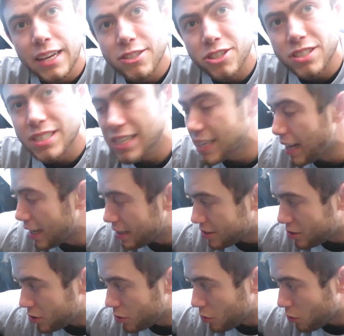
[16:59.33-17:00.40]
just to get it
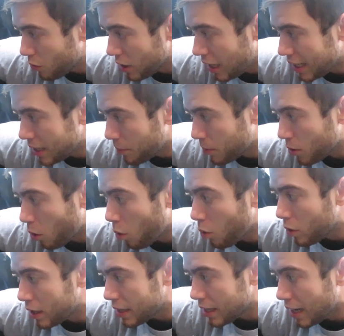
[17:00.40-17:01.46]
to line up in the
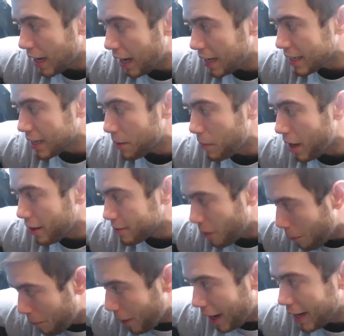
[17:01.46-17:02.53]
hole, and then I had to get a mallet
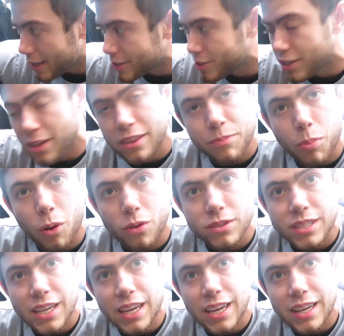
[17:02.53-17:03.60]
to bash the
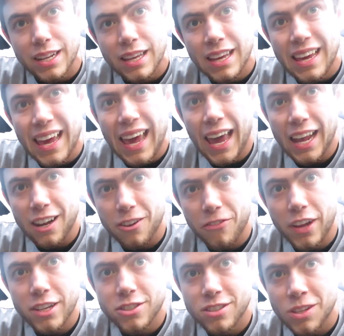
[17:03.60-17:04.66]
bolt in, and it
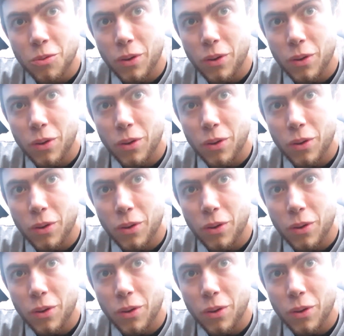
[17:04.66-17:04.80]
eventually